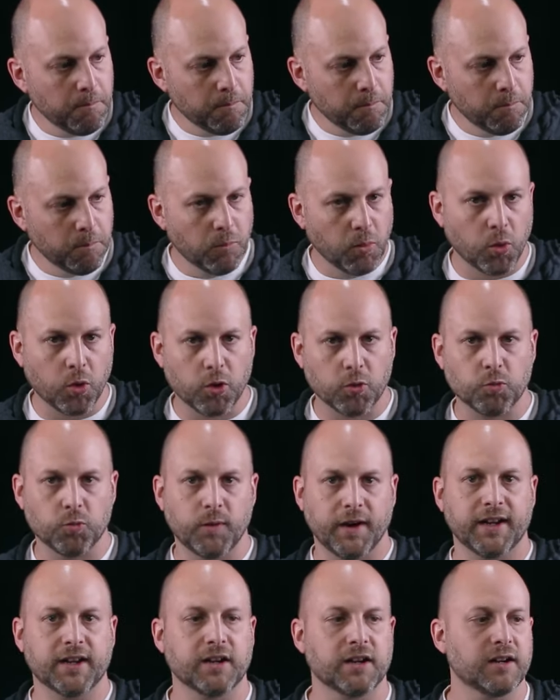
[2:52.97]
more
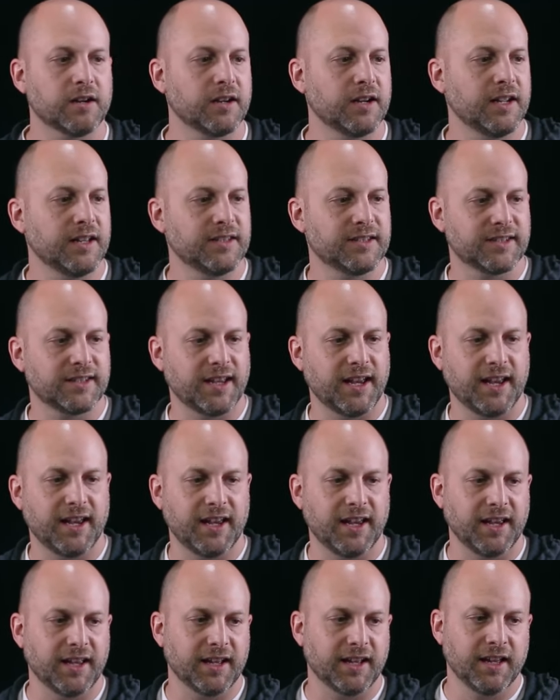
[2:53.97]
rigor in
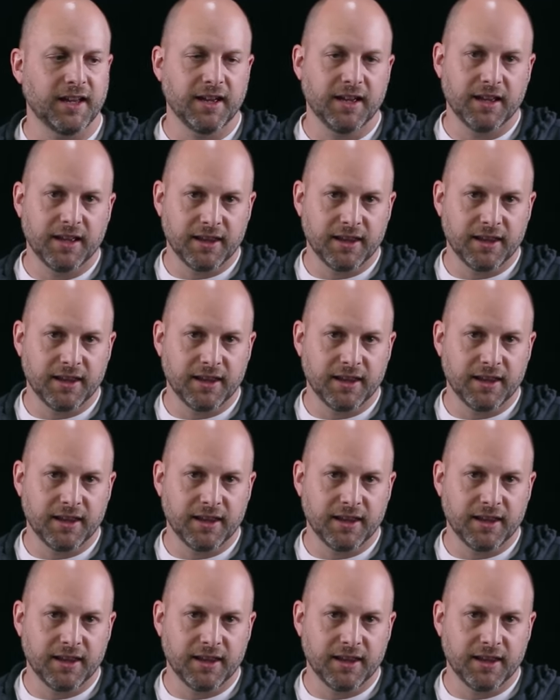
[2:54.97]
saying,